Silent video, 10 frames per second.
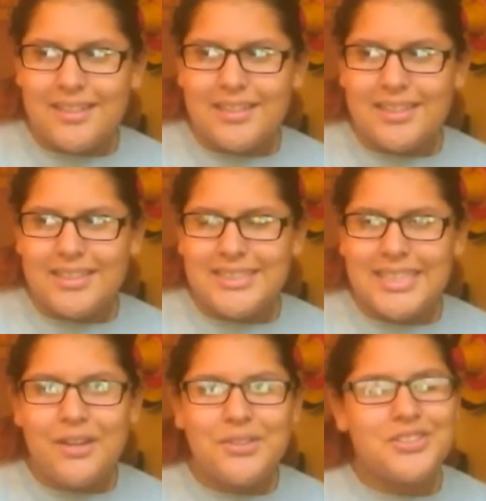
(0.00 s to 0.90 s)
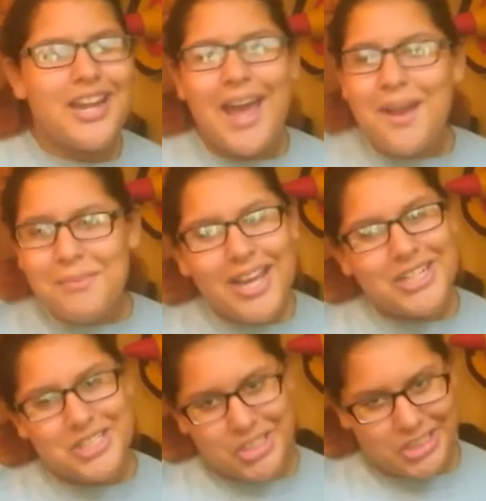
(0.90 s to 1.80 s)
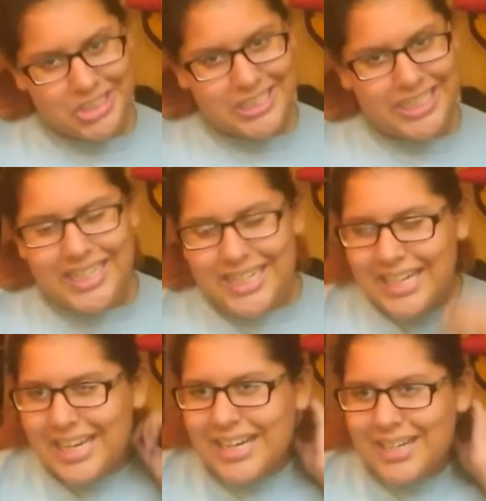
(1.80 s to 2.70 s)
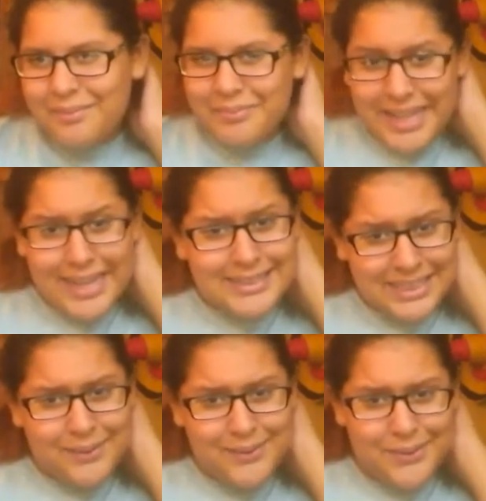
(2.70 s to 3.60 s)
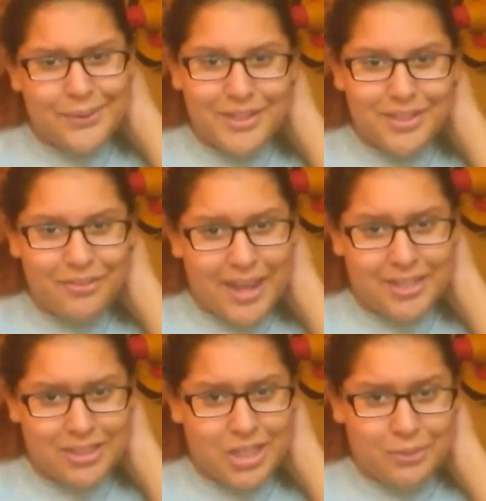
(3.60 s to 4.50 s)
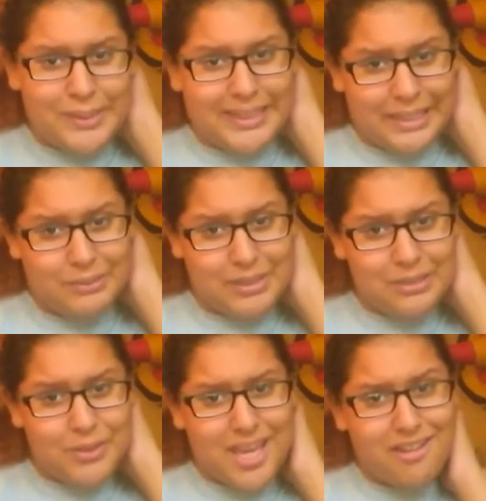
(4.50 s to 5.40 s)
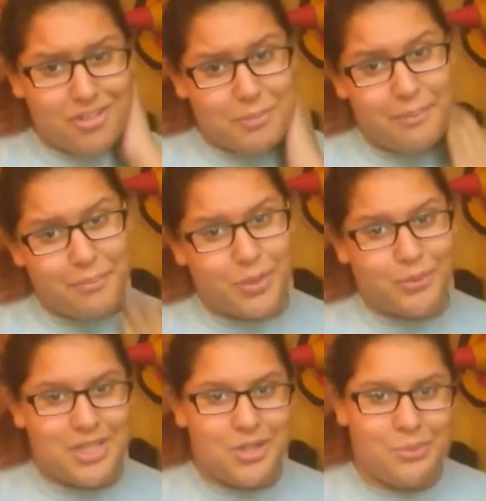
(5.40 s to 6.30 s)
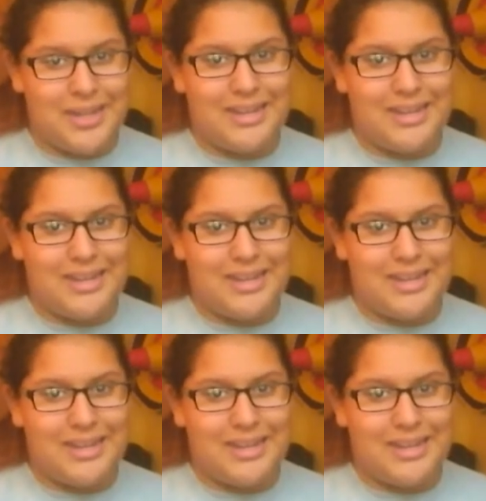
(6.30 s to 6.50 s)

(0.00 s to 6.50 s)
It sounds right. I'm not sure. That's how you know when you've had a long weekend, when you can't remember what you went